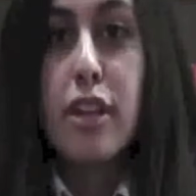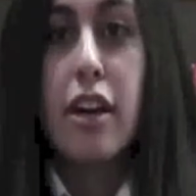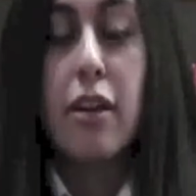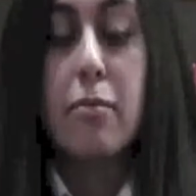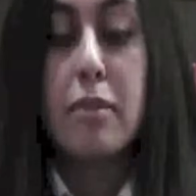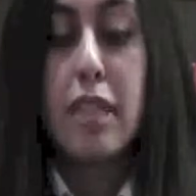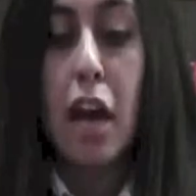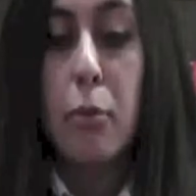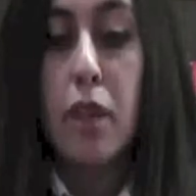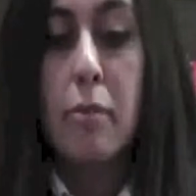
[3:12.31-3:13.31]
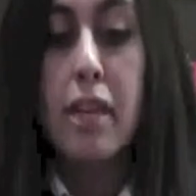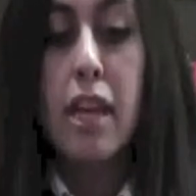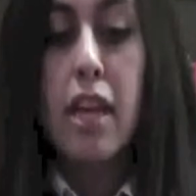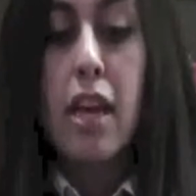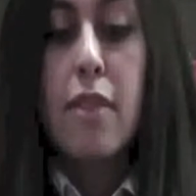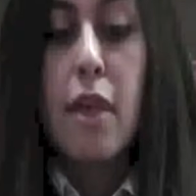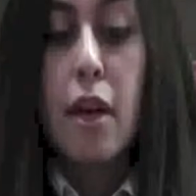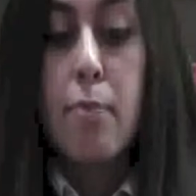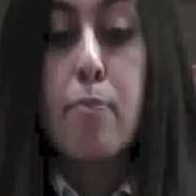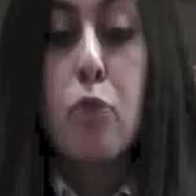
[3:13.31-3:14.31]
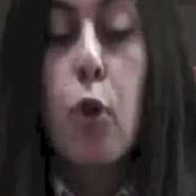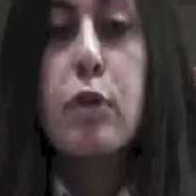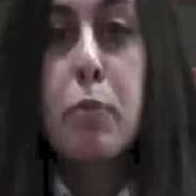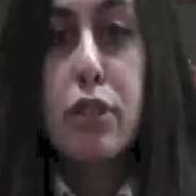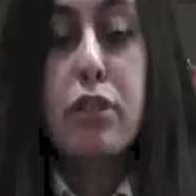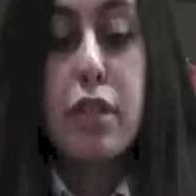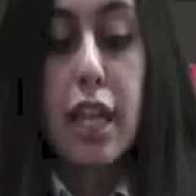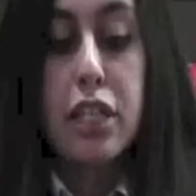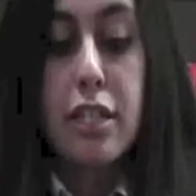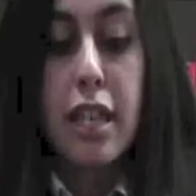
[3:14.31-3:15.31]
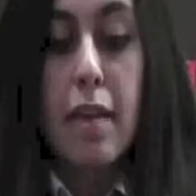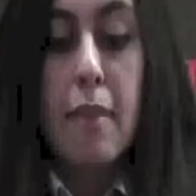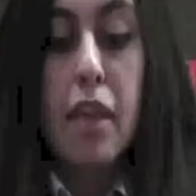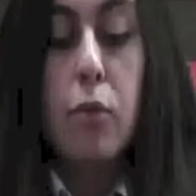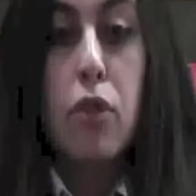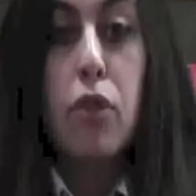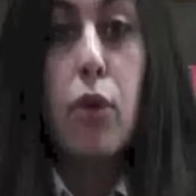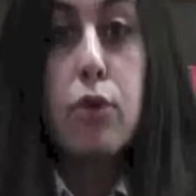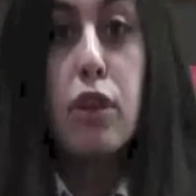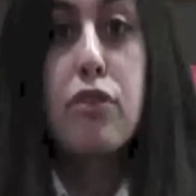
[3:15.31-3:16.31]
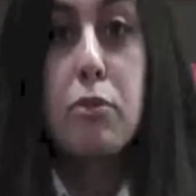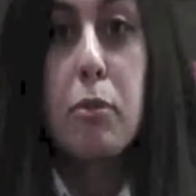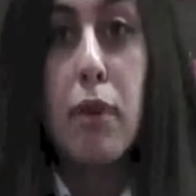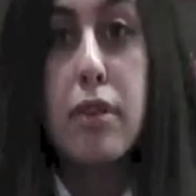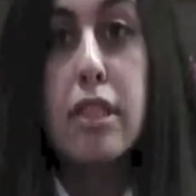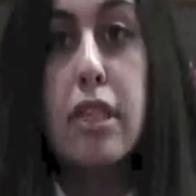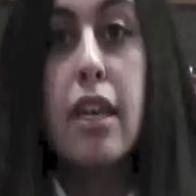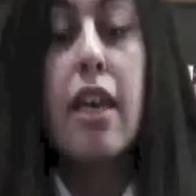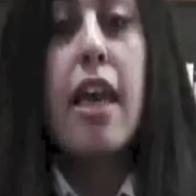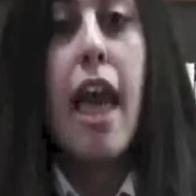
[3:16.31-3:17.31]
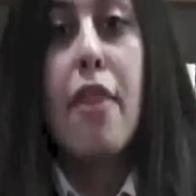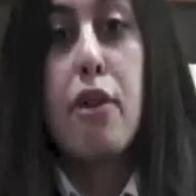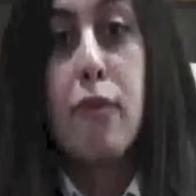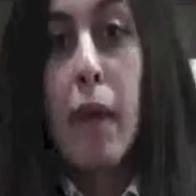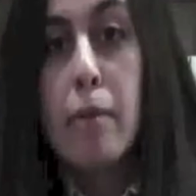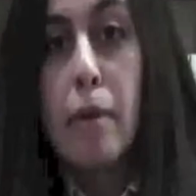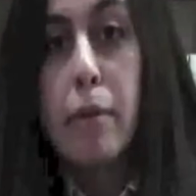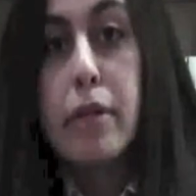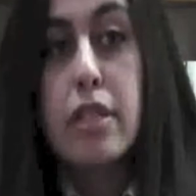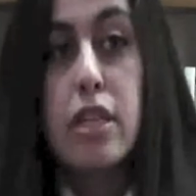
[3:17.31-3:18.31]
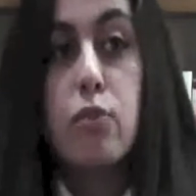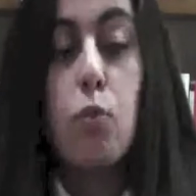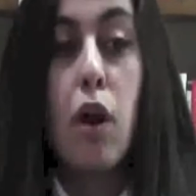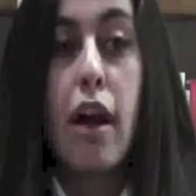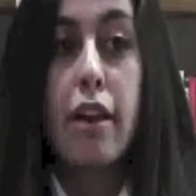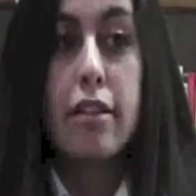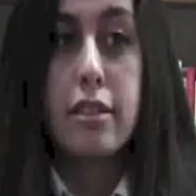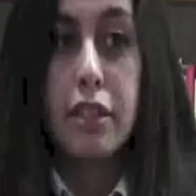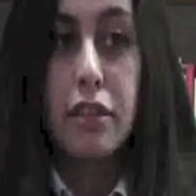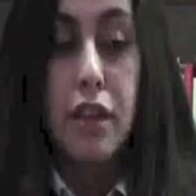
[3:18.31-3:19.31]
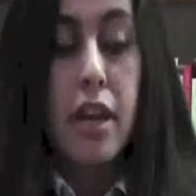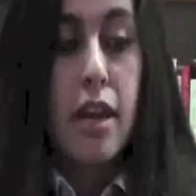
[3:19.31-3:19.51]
To help them, and those personal connections that I made with those who have cerebral palsy and their family members is why I continued.